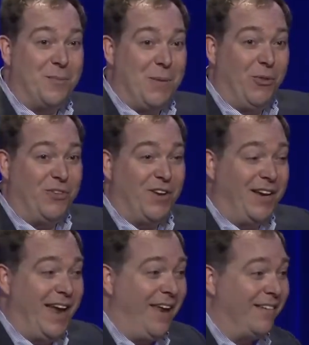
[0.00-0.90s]
the people that study
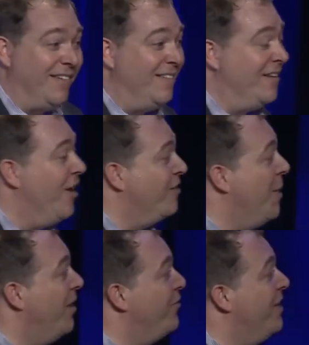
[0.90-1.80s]
galaxies and
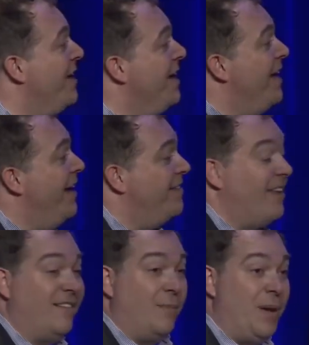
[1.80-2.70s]
cosmology, and it
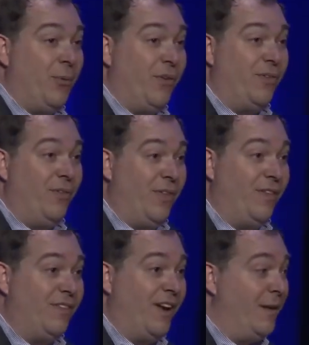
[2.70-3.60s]
studies the people that,
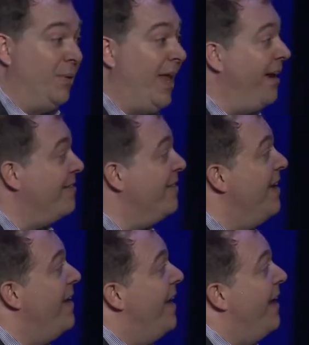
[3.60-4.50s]
that study planets.
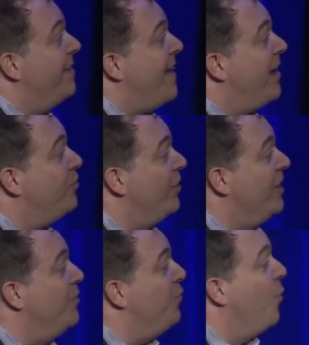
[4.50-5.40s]
And it's
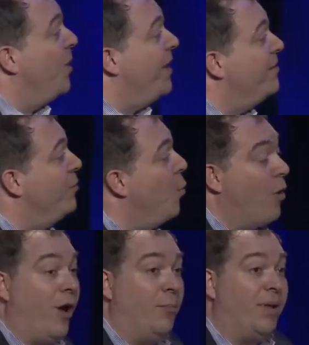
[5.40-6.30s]
actually formulated to
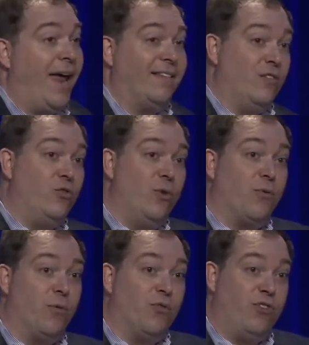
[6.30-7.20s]
work on planets in two
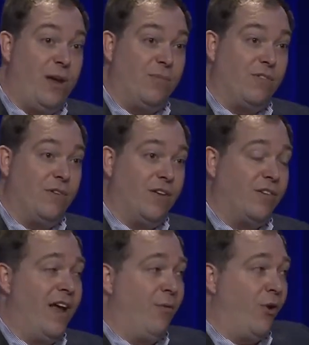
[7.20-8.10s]
different regimes. It's
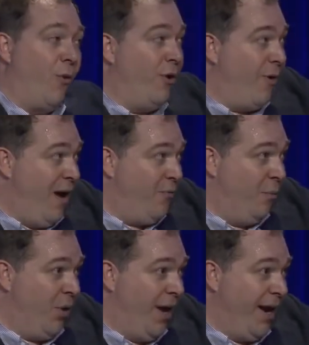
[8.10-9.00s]
going to have a coronagraph for
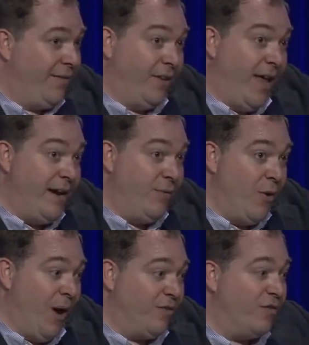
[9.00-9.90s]
blotting out the light of
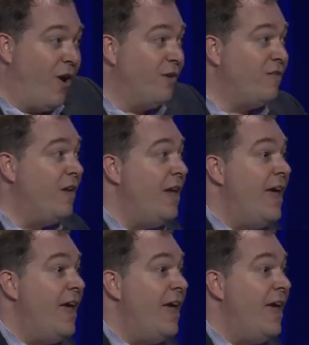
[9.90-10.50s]
nearby stars,